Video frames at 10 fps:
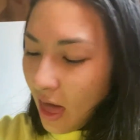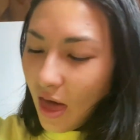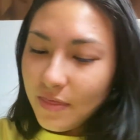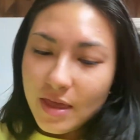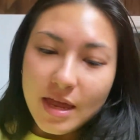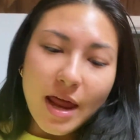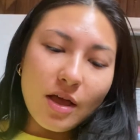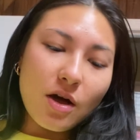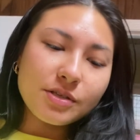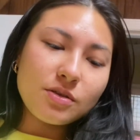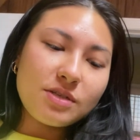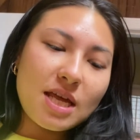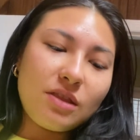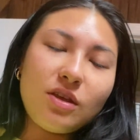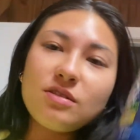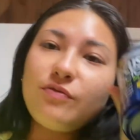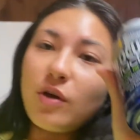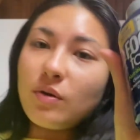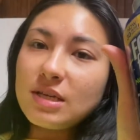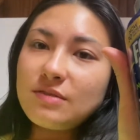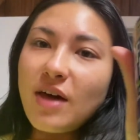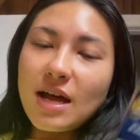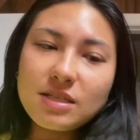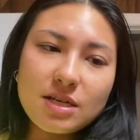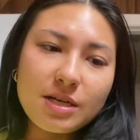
And then I also take this Focus Factor.